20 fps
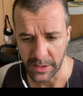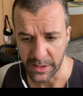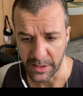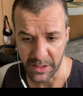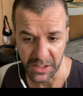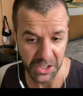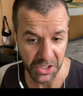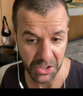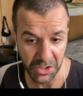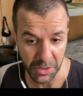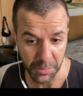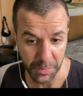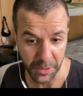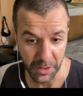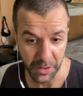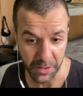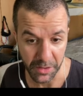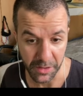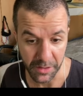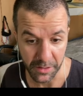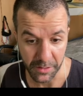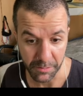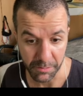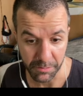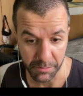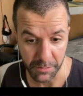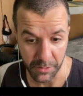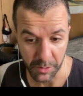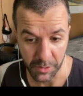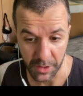Here apparently the
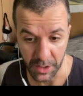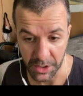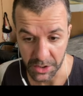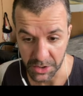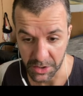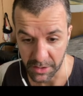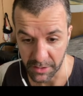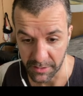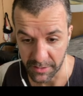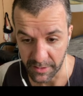location is